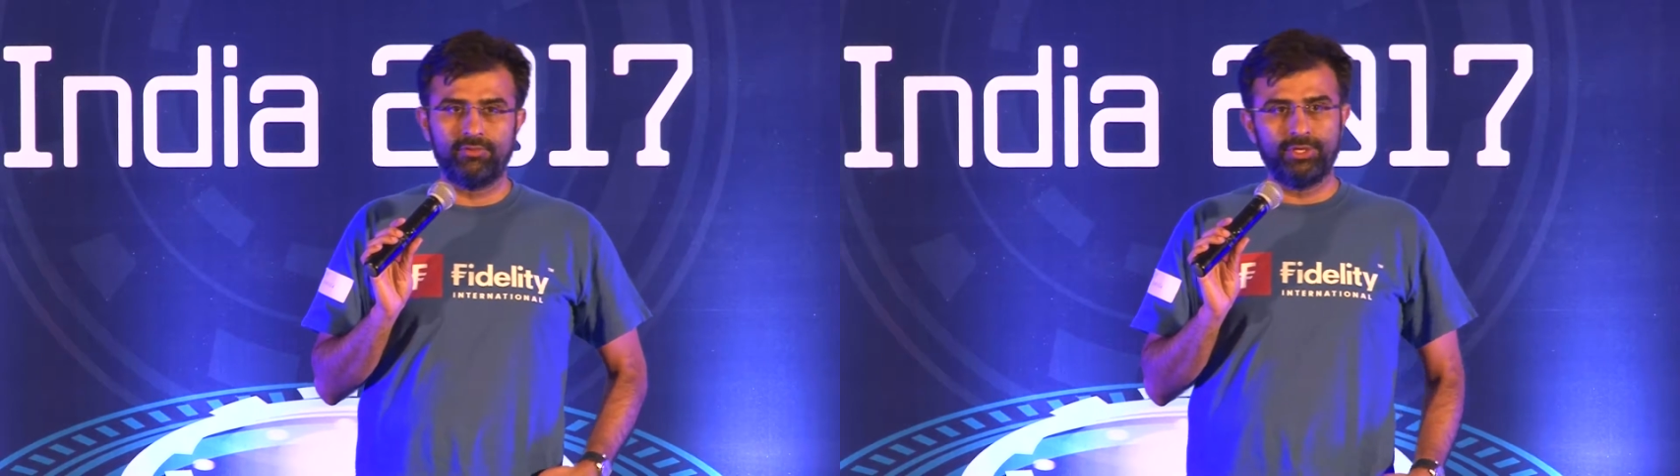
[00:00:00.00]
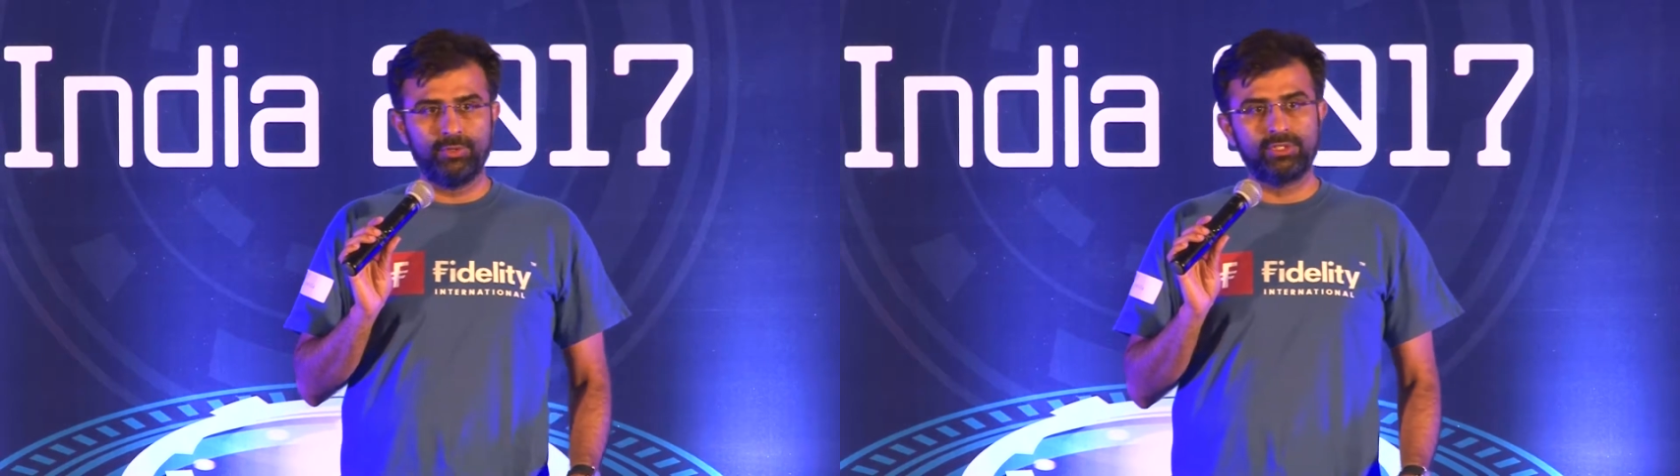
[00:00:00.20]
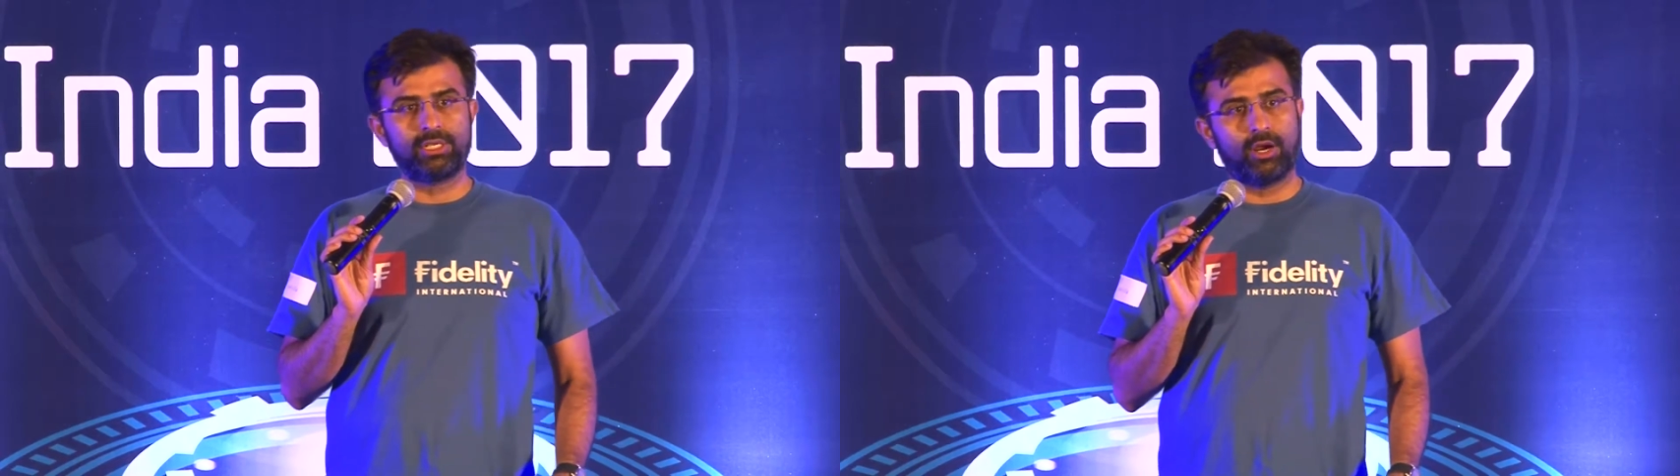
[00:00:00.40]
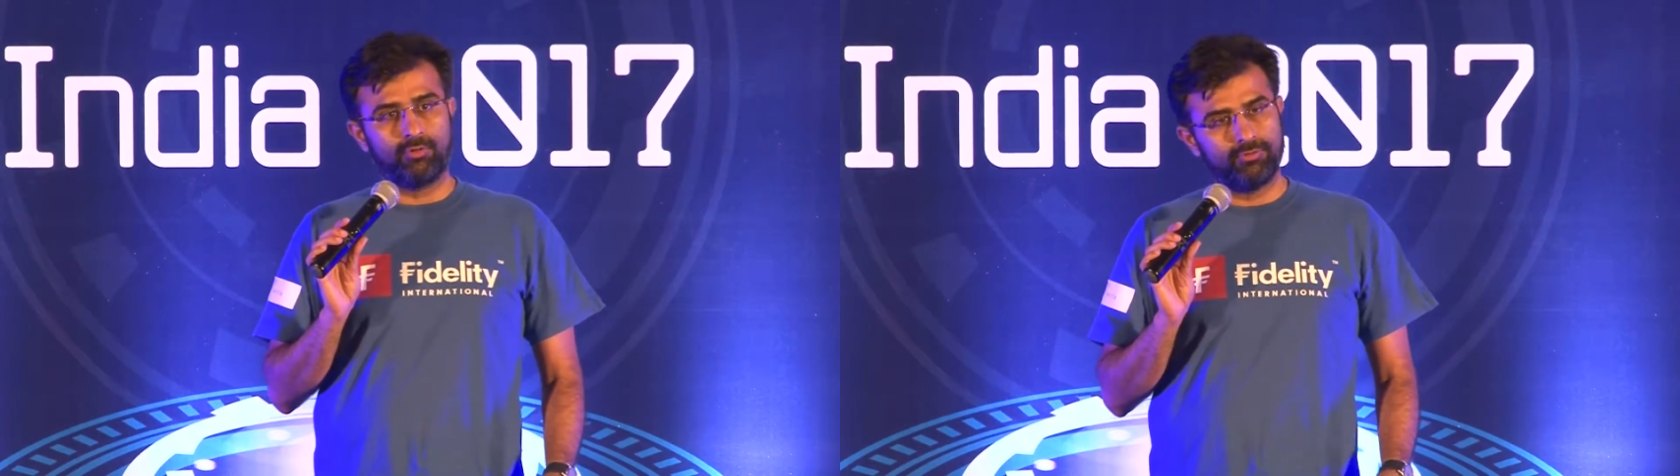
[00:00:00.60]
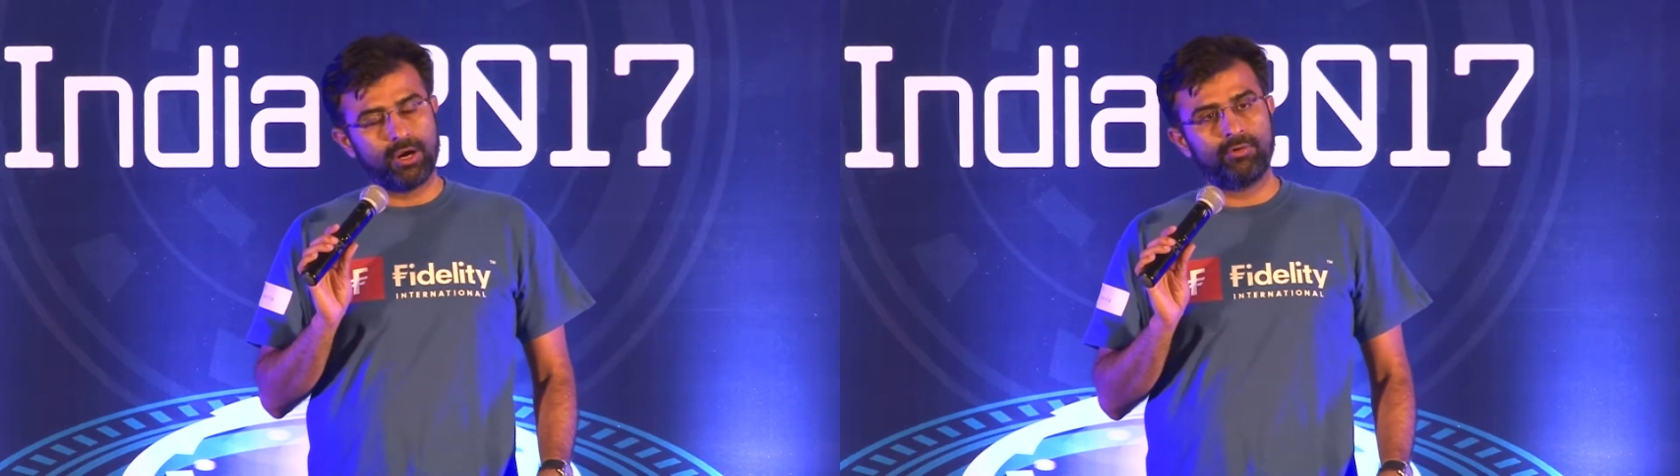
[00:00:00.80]
we use
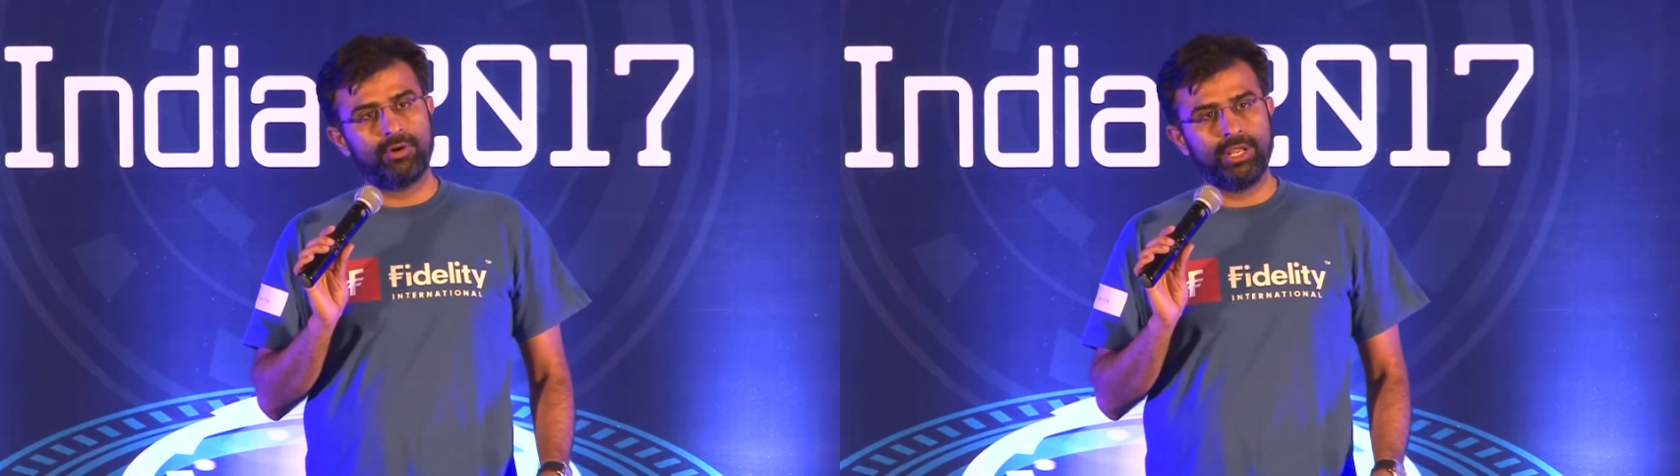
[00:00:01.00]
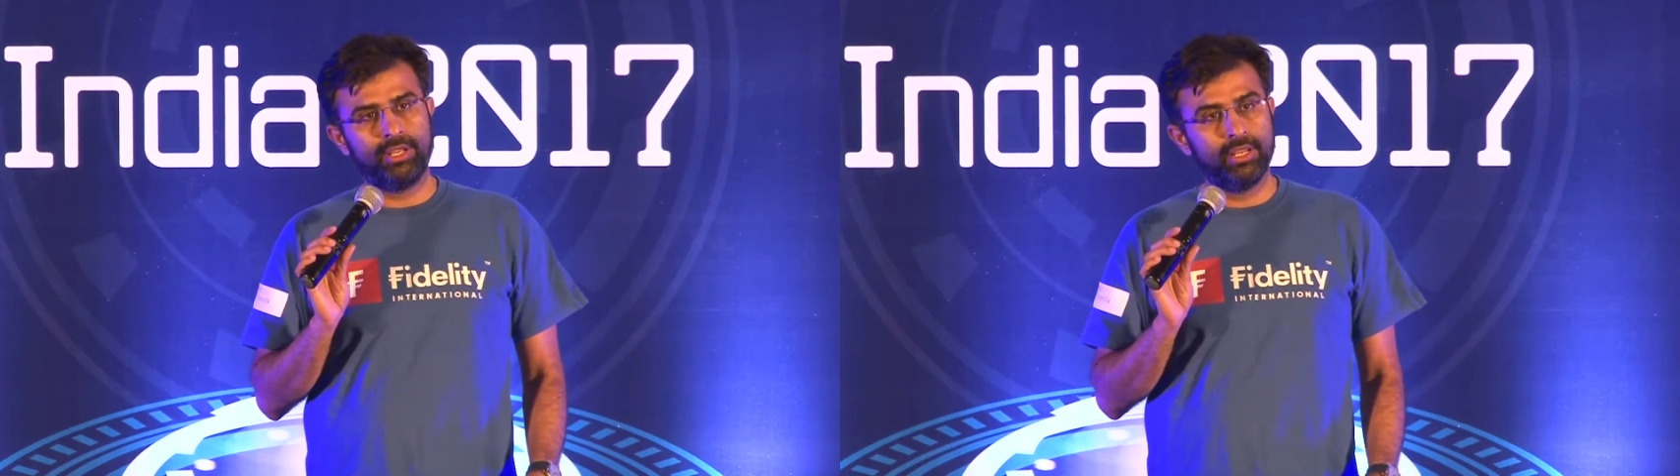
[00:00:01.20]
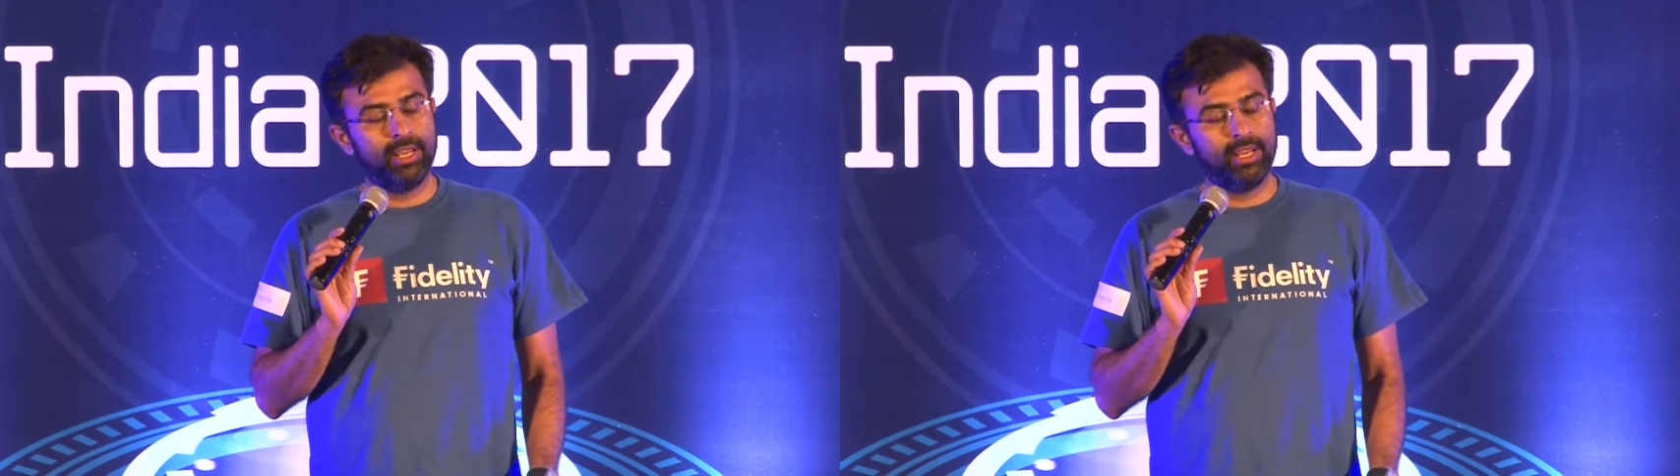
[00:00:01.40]
Cloud Foundry.